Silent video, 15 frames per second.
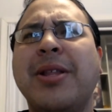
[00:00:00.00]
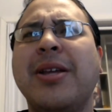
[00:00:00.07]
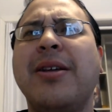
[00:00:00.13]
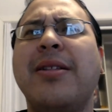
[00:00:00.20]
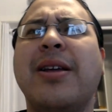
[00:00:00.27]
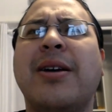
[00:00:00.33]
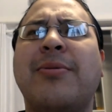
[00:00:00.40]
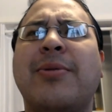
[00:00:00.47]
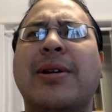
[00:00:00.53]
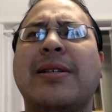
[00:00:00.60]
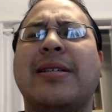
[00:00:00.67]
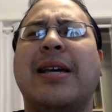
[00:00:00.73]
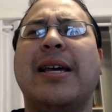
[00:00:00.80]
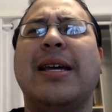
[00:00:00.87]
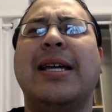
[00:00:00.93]
the other thing I want to
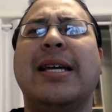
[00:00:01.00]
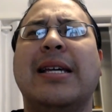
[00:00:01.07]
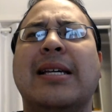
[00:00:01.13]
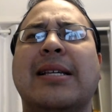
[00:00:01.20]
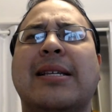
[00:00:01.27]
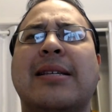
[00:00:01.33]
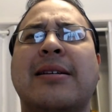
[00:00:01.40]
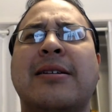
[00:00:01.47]
say is,